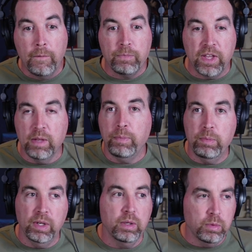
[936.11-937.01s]
And then
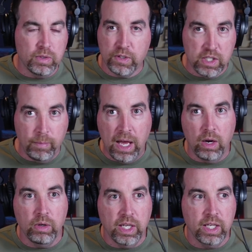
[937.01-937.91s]
people,
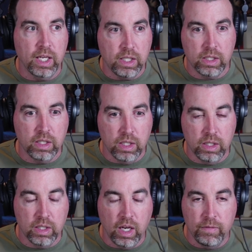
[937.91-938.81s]
somehow it got,
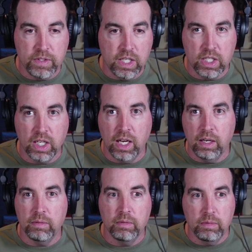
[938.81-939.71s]
the conversation got
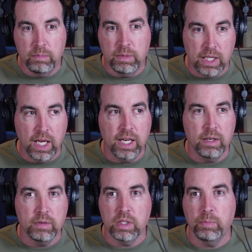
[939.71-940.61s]
misaligned, and
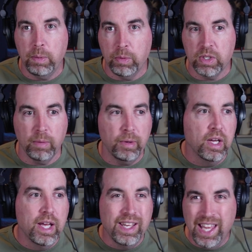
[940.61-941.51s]
some people were talking about,
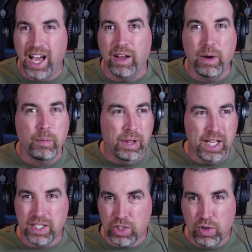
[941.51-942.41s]
yeah,
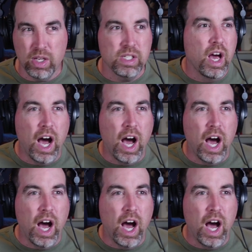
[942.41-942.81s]
plastic straws.